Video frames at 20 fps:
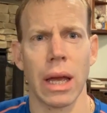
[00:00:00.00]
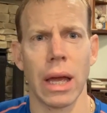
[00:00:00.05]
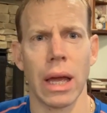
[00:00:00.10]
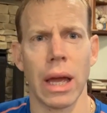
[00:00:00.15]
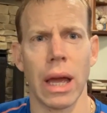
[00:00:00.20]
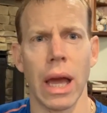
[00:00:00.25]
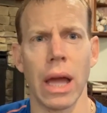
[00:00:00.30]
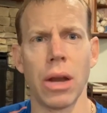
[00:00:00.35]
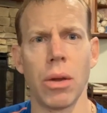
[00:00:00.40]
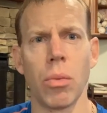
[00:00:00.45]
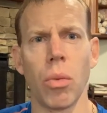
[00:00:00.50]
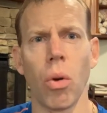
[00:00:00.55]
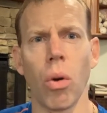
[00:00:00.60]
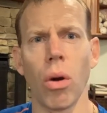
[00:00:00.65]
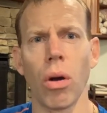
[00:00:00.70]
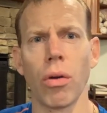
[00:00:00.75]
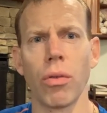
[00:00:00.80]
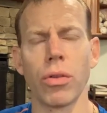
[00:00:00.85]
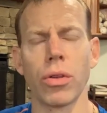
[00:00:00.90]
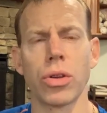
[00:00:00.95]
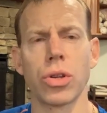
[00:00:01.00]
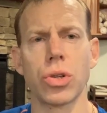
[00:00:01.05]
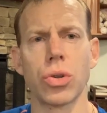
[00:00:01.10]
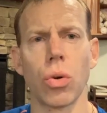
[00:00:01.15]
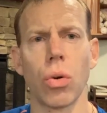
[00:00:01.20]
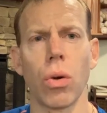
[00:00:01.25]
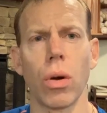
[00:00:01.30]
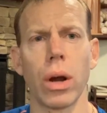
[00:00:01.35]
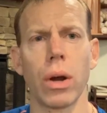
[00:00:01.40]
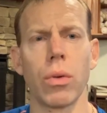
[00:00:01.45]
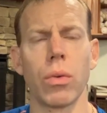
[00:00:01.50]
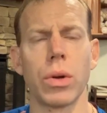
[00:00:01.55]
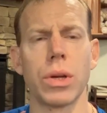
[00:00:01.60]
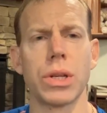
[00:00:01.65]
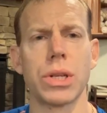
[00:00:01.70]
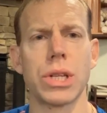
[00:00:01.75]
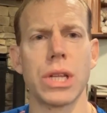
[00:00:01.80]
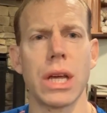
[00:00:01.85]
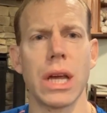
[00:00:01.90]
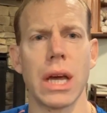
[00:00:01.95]
And the moral of the story
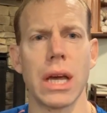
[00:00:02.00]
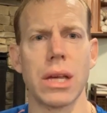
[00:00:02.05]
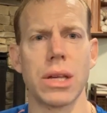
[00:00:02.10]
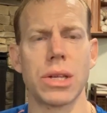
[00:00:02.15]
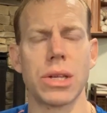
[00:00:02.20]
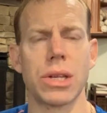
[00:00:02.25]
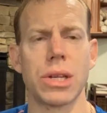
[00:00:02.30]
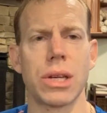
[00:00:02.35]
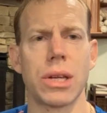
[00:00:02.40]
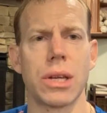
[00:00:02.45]
was that